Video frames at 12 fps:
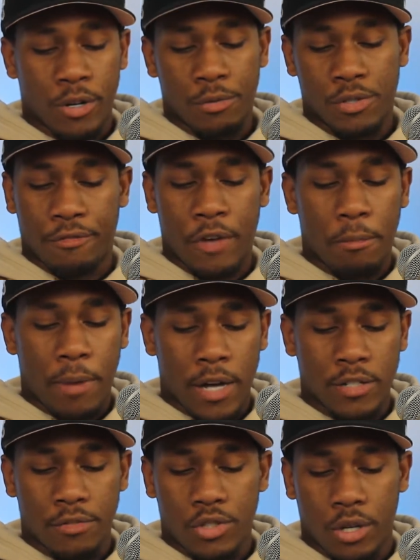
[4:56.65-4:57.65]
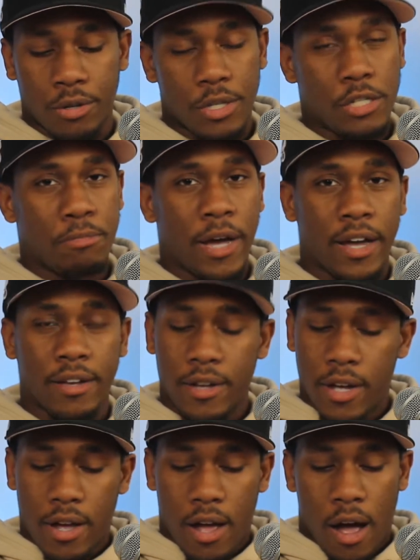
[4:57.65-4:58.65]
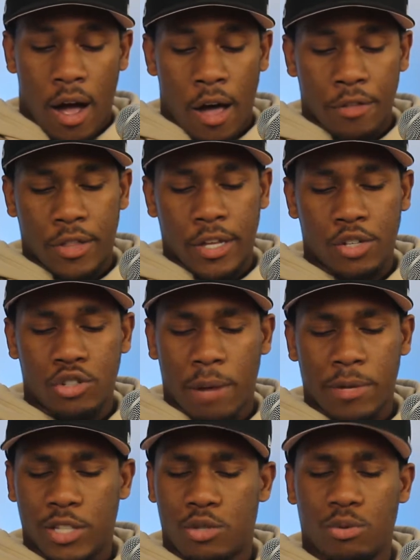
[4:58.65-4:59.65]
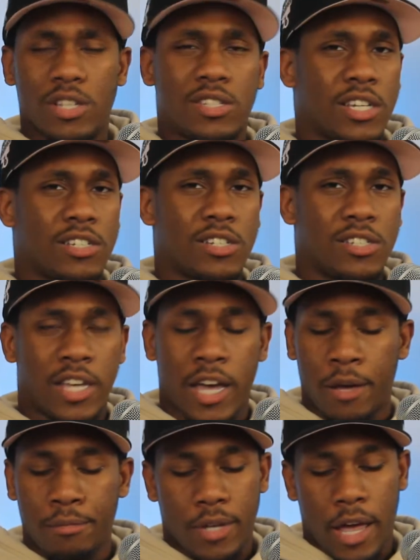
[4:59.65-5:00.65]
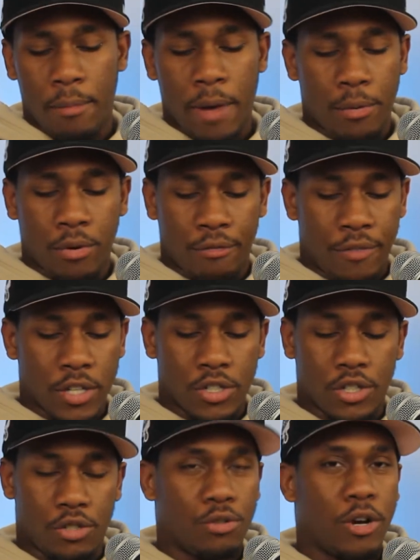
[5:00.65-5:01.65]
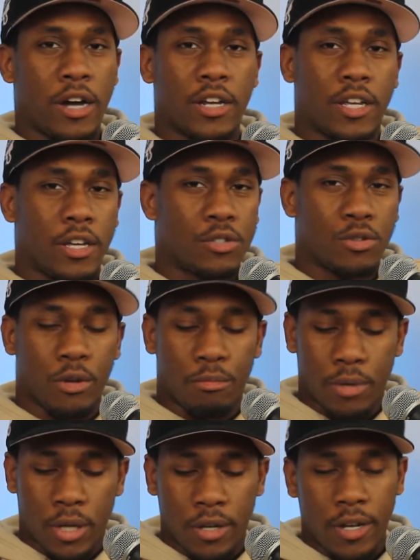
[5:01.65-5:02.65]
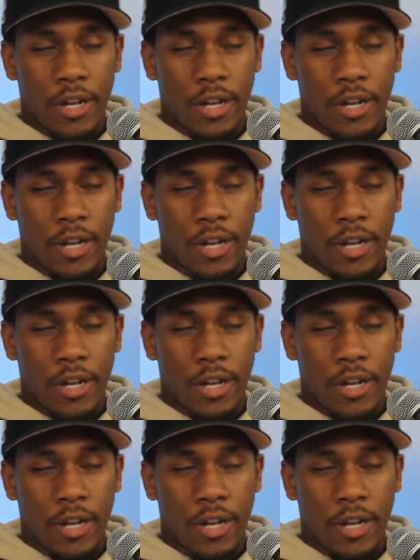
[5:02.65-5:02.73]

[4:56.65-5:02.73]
It was a fake positive, so he's back. I think he dropped like 26 this game. Came back with a vengeance. You know how the King is going to be.